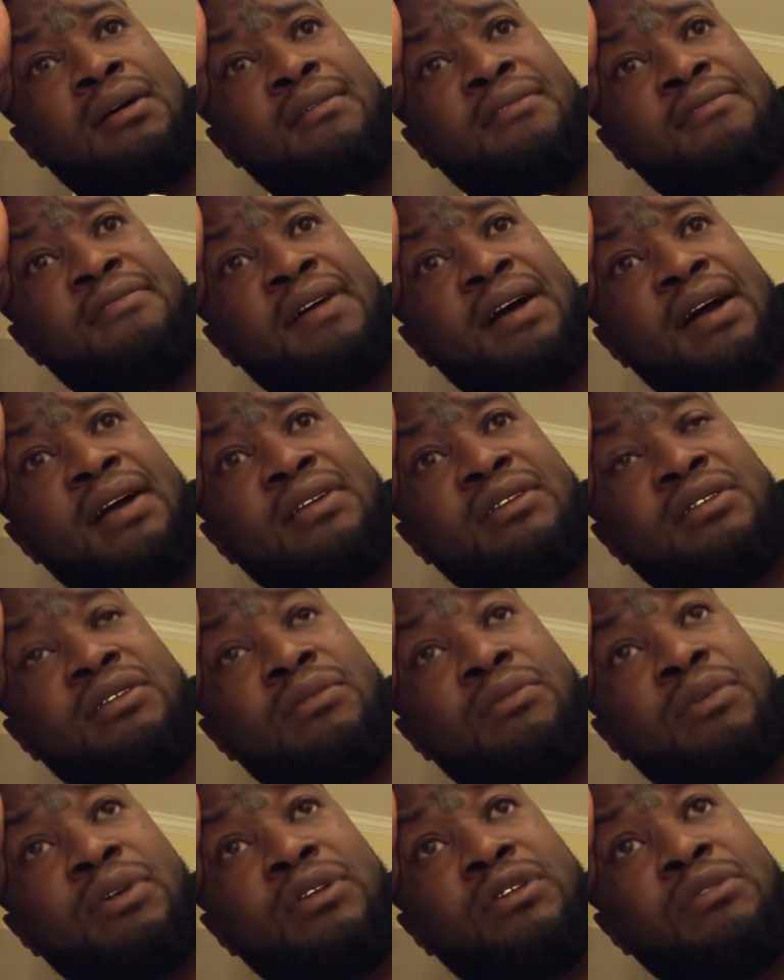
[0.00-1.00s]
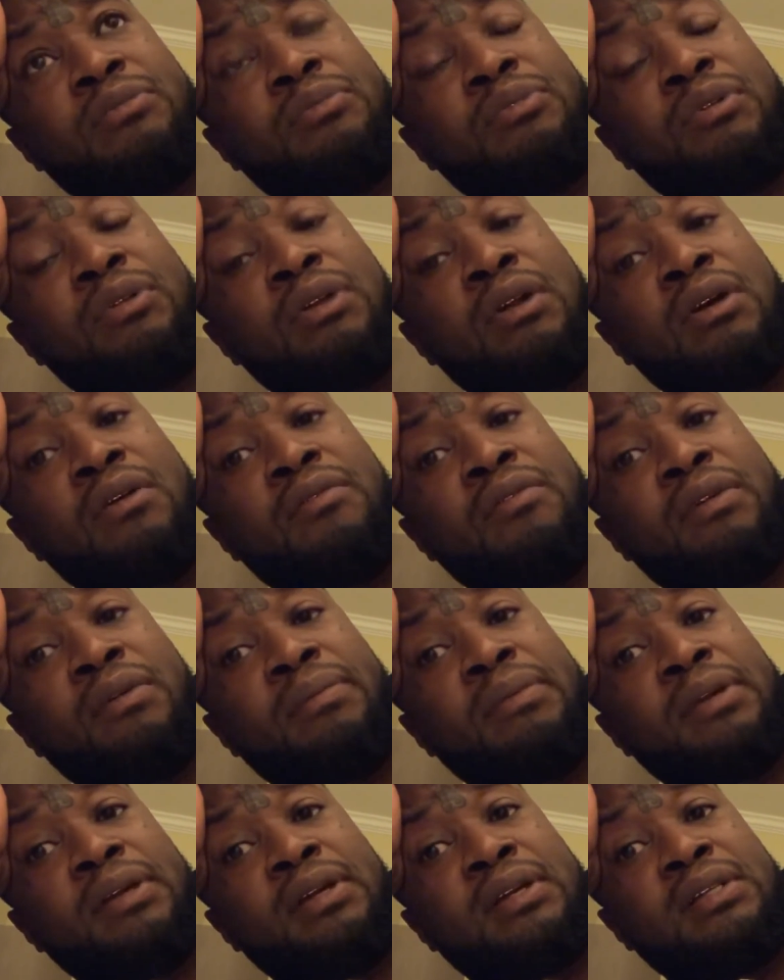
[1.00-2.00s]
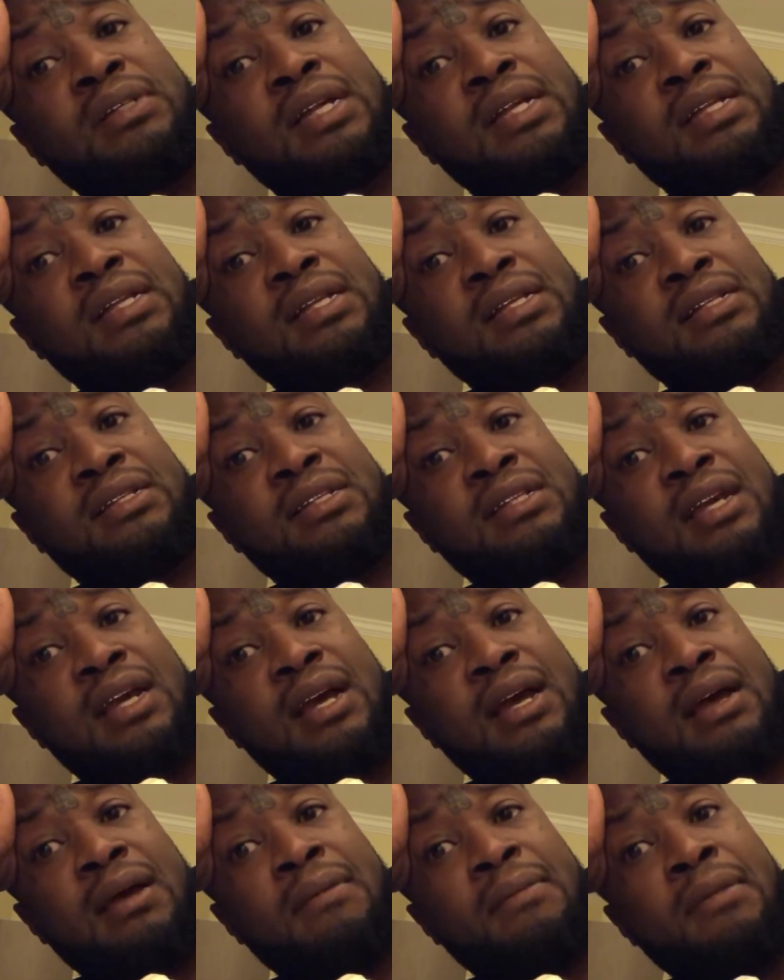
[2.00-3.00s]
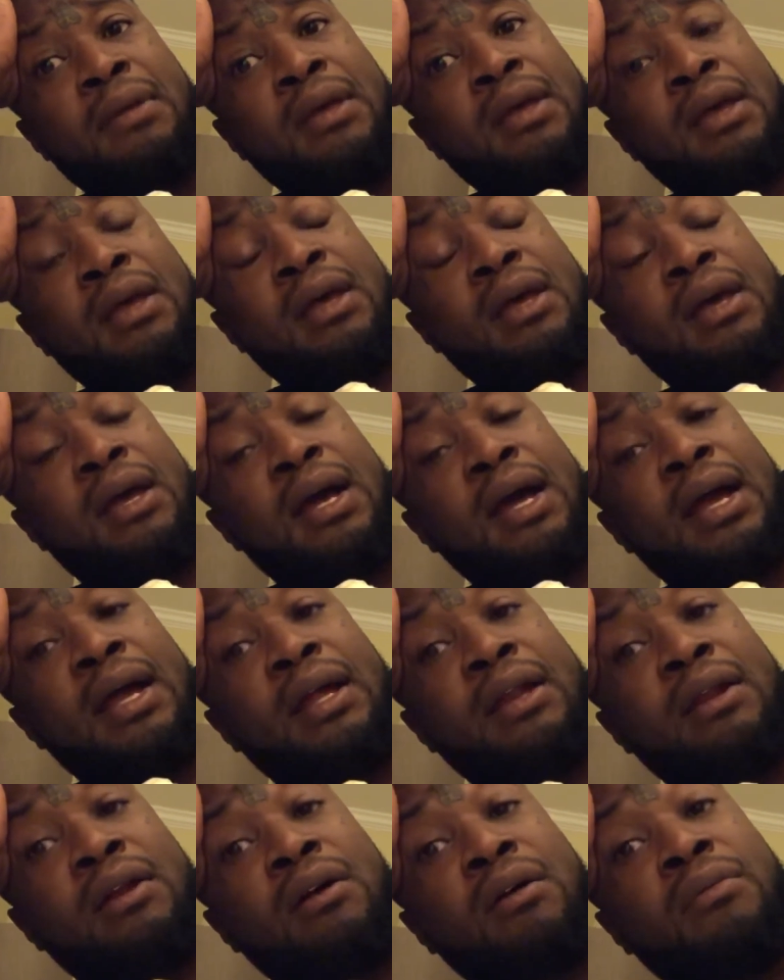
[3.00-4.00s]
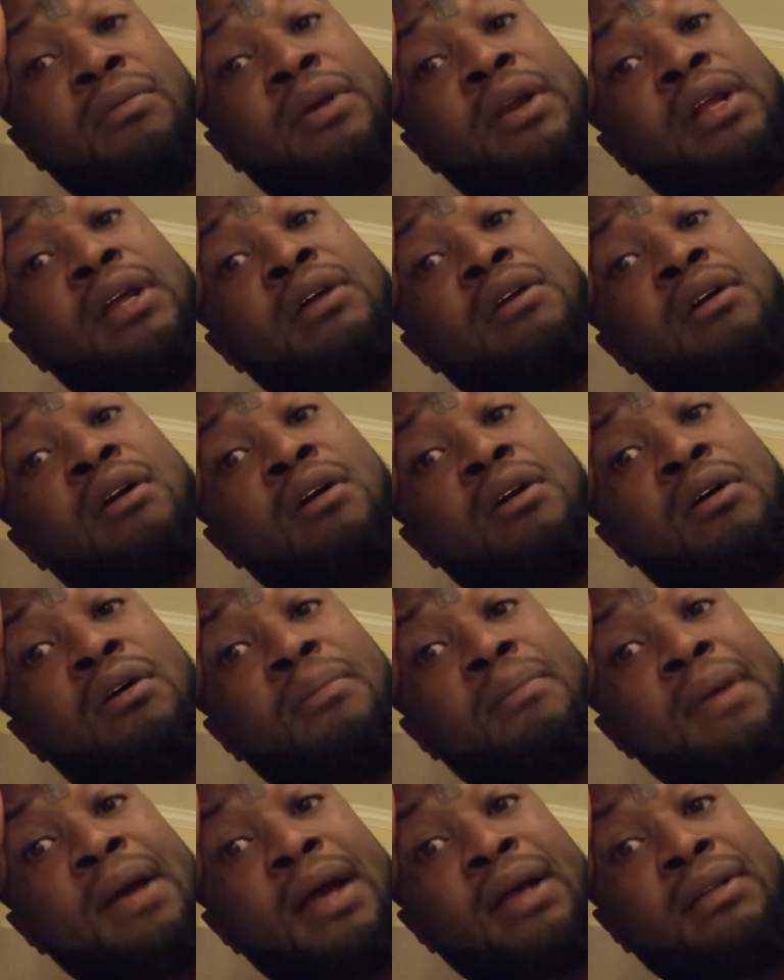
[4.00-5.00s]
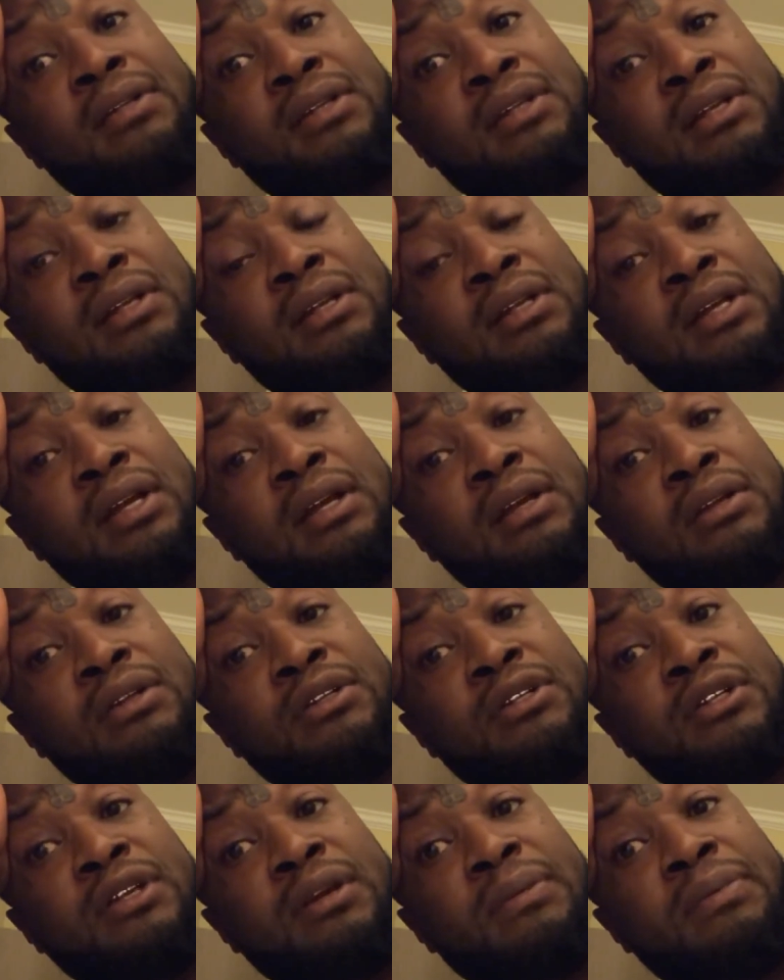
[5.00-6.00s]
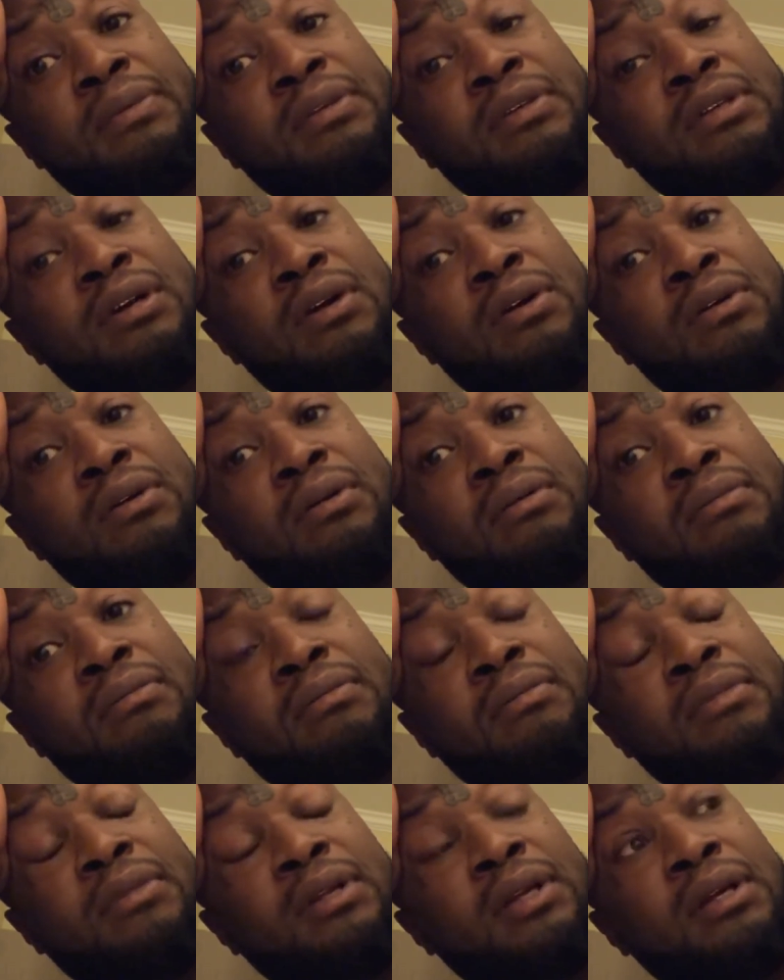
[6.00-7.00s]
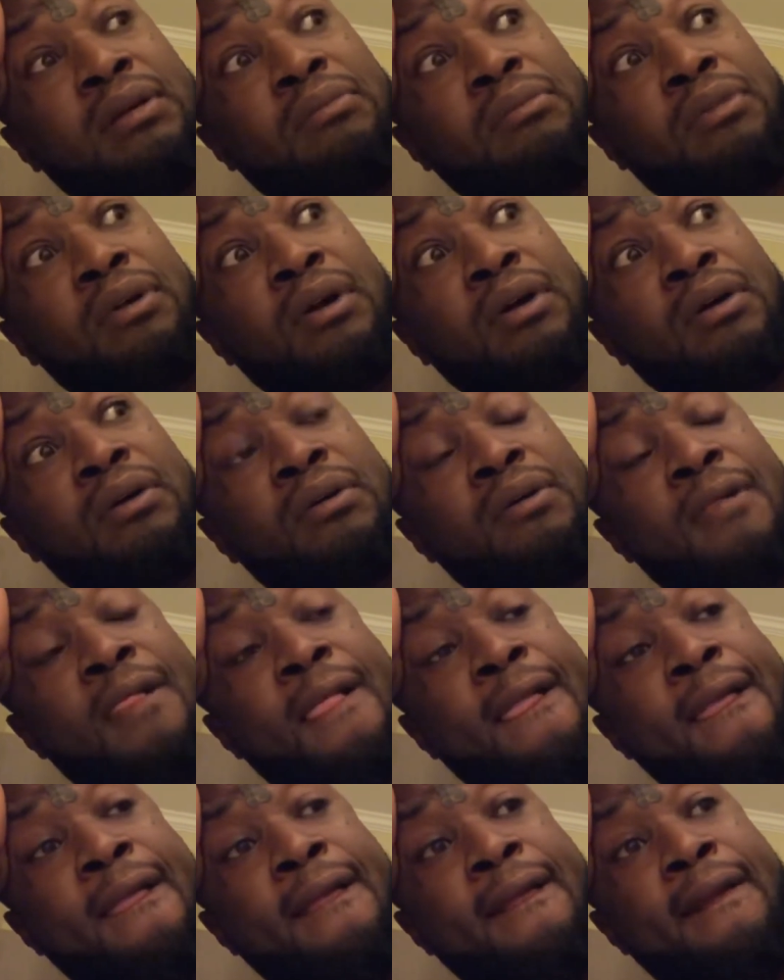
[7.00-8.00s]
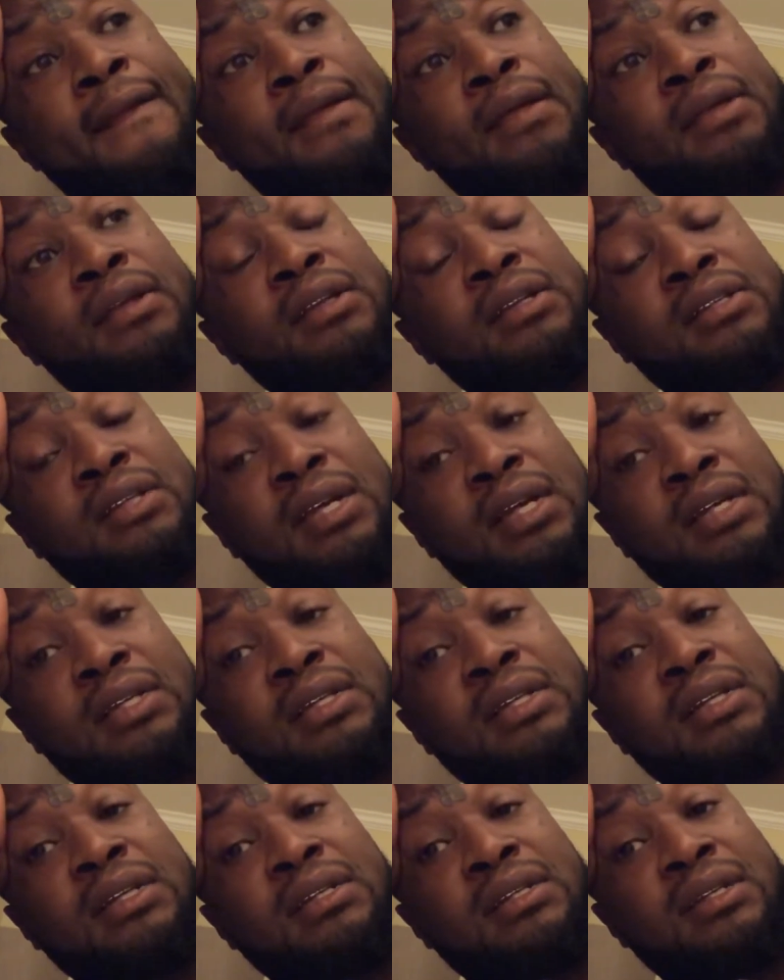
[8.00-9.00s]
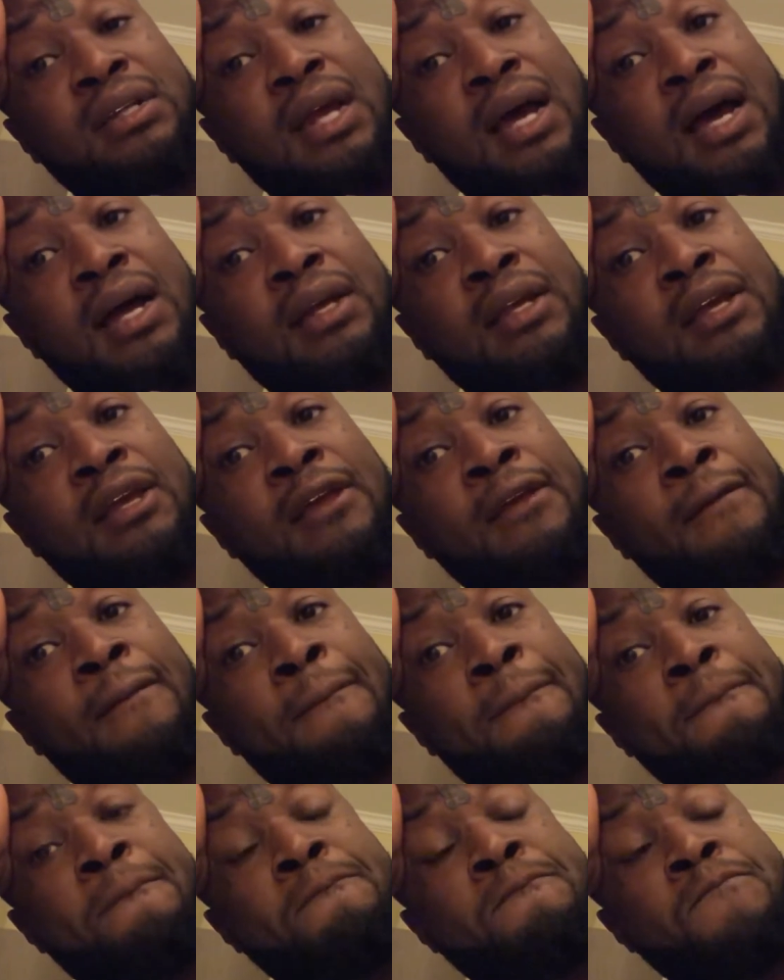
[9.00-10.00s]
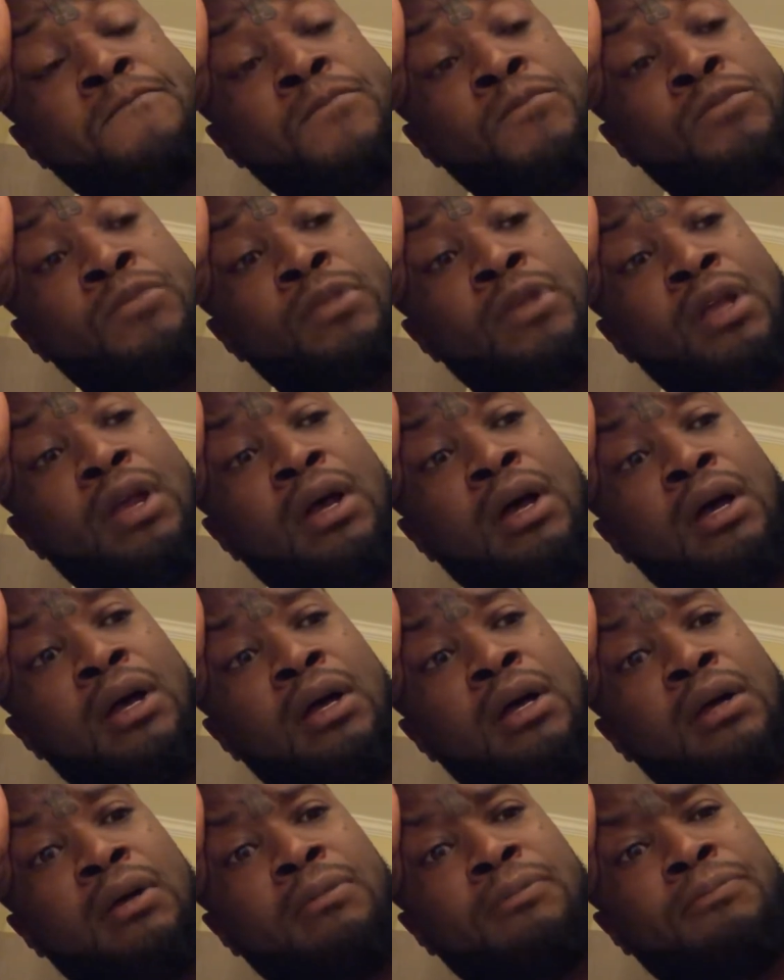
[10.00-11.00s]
find somewhere to pull over because at this time I had already called back to the dealership and told them, look, bro, this engine is knocking. I